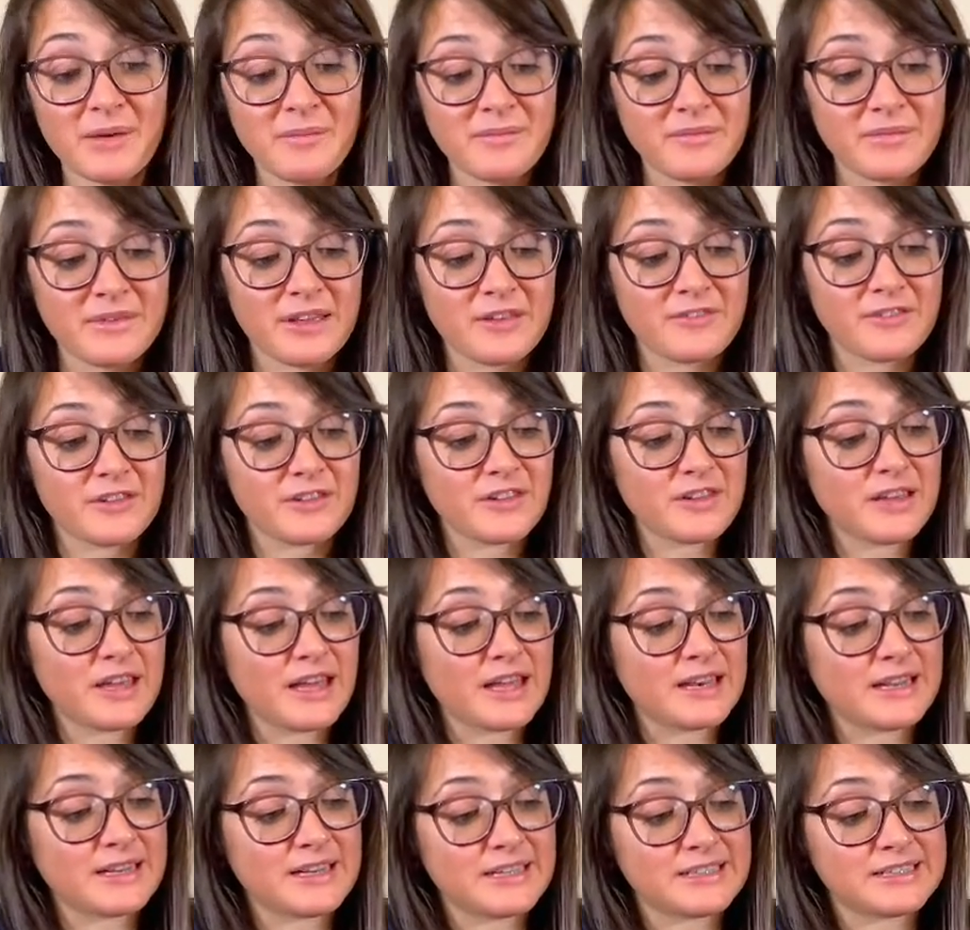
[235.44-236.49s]
if you look at
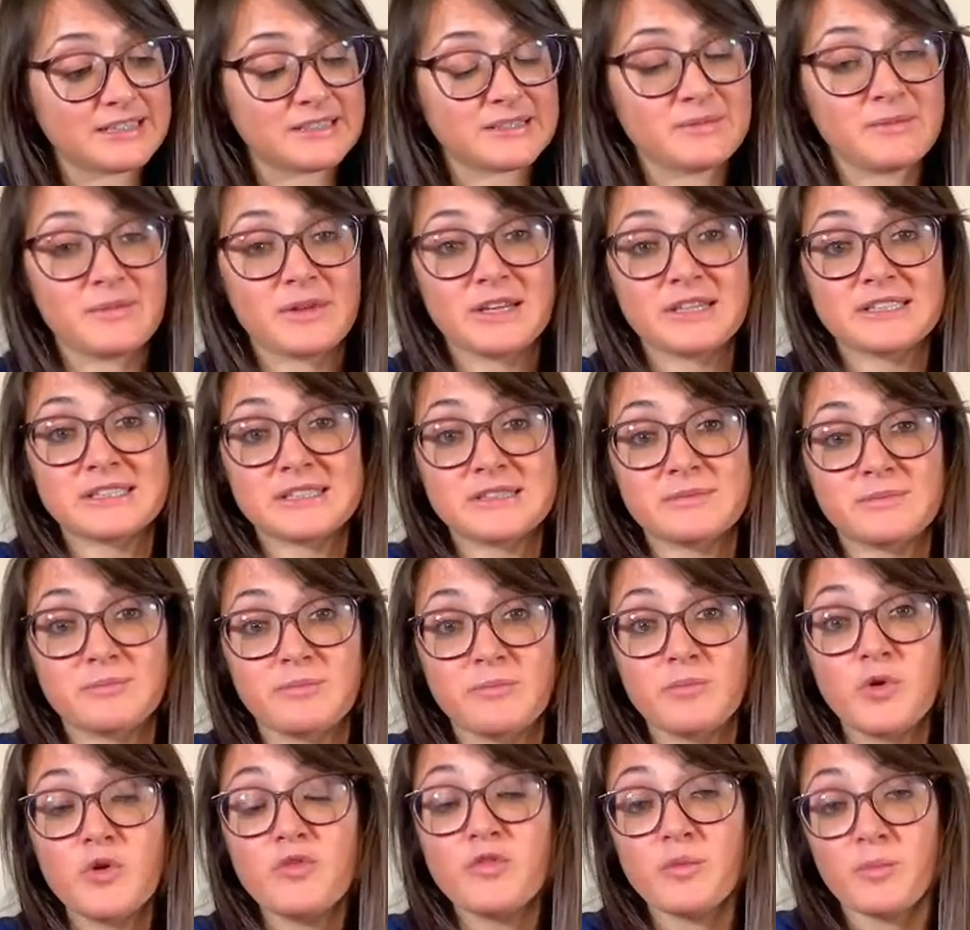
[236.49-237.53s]
it, it's
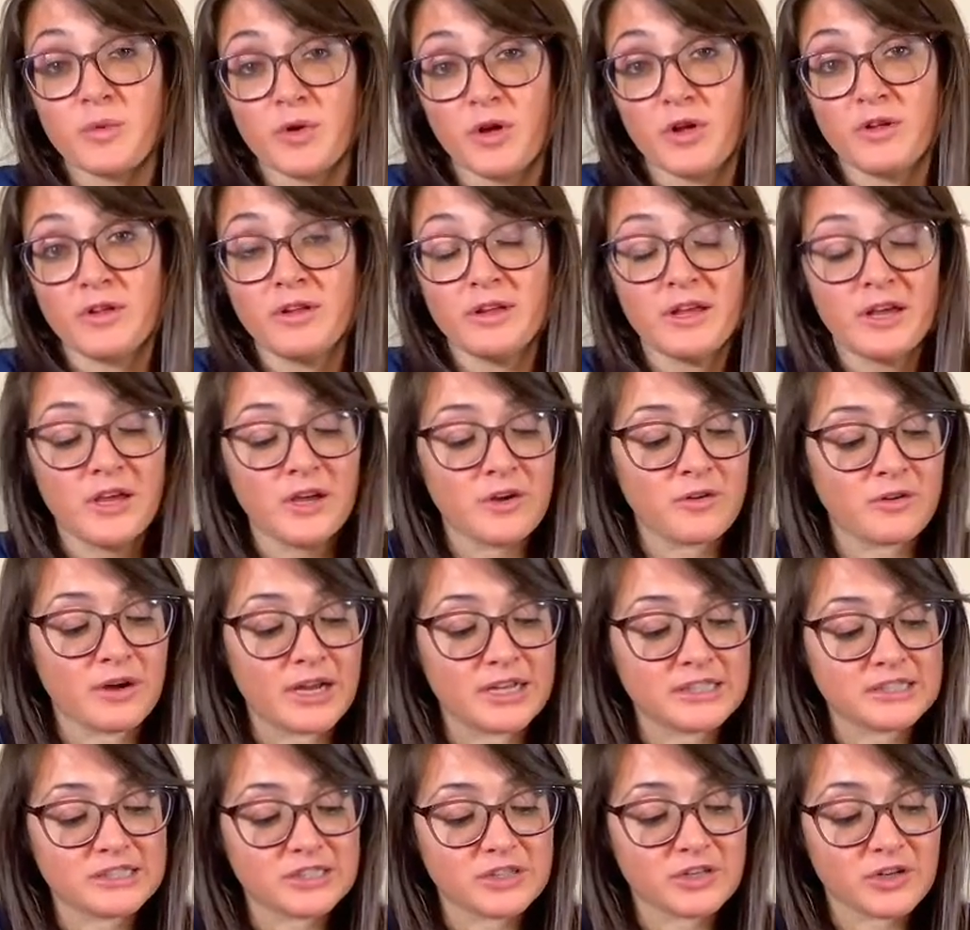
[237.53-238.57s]
movable,
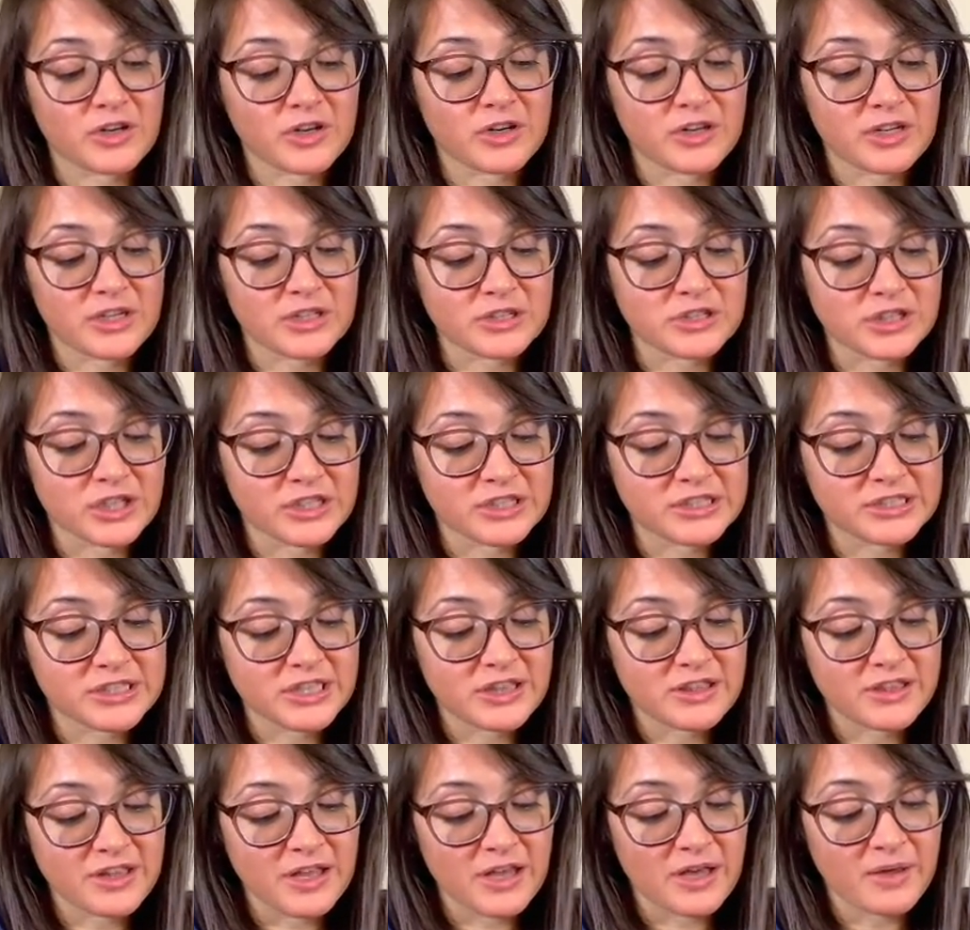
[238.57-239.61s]
right? So you're gonna adjust the
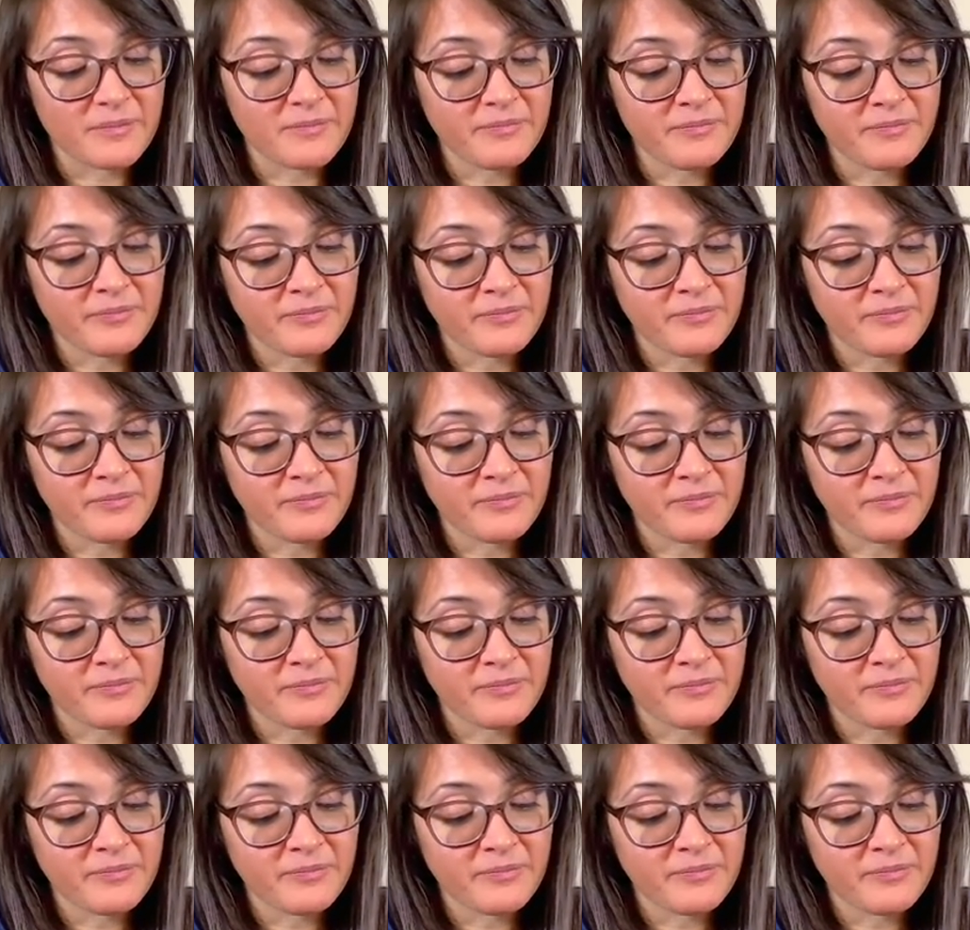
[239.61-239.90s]
thumb